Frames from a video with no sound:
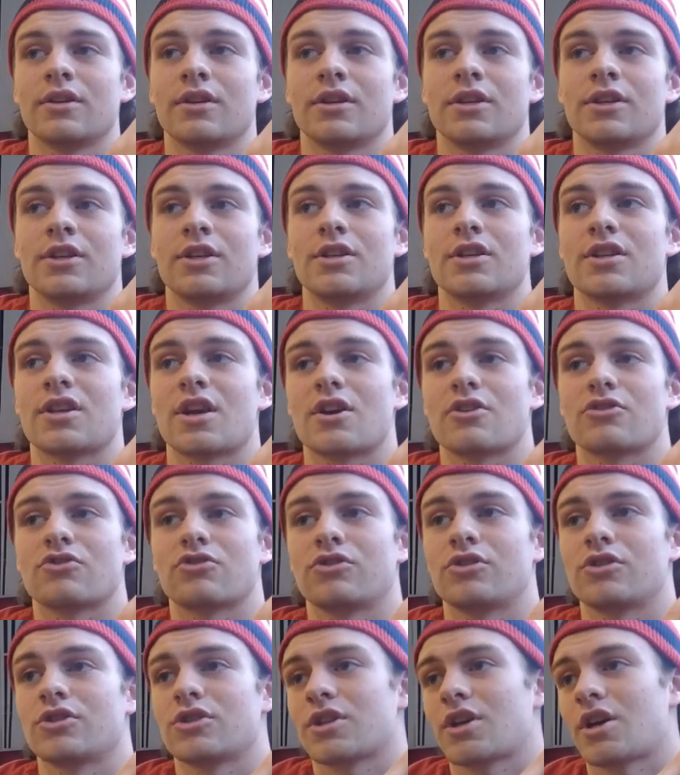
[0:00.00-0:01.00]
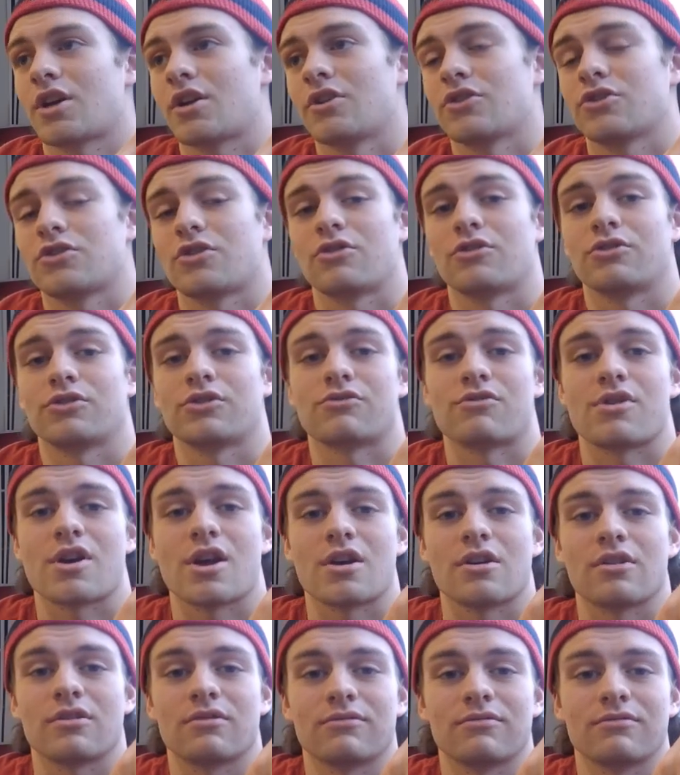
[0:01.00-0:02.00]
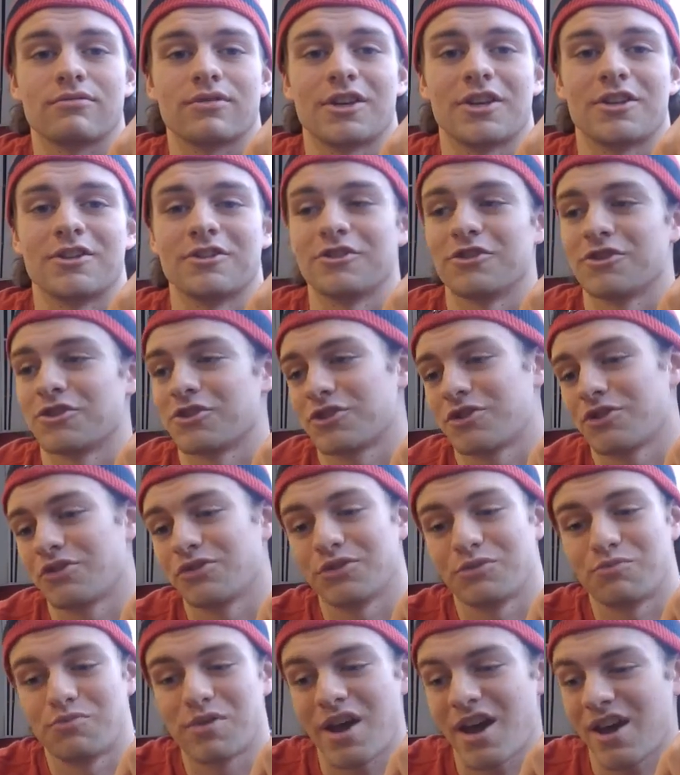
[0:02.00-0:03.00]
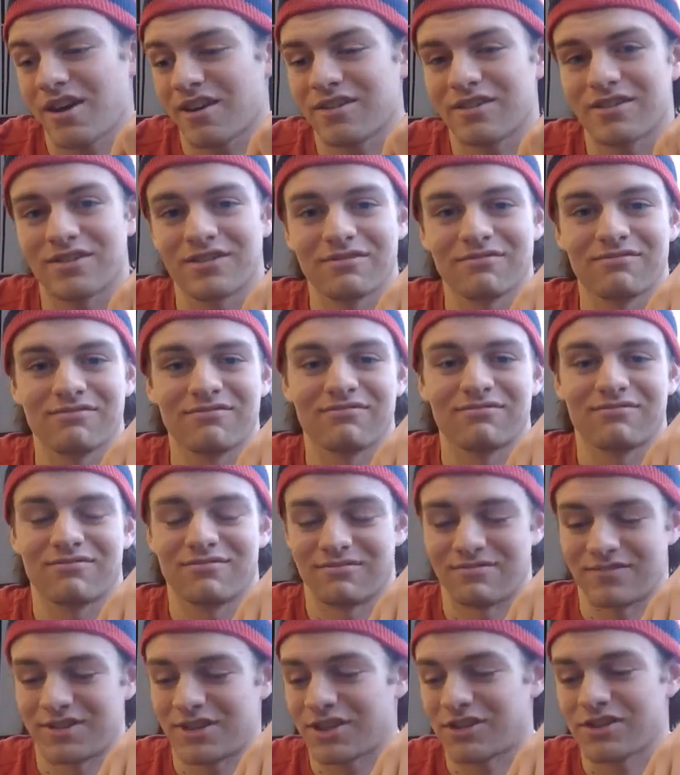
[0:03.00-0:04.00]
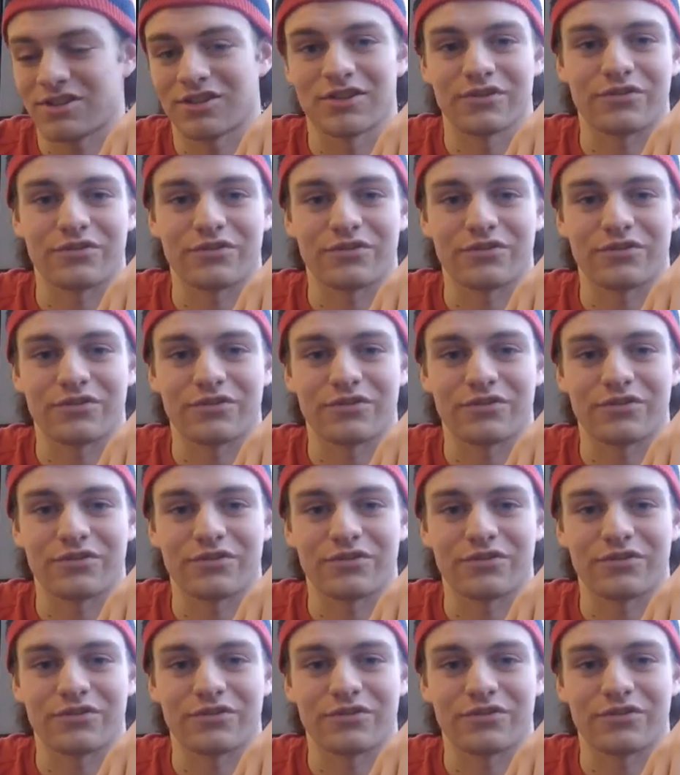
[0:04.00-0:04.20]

He casually just kind of turns around and then just goes back and sits in the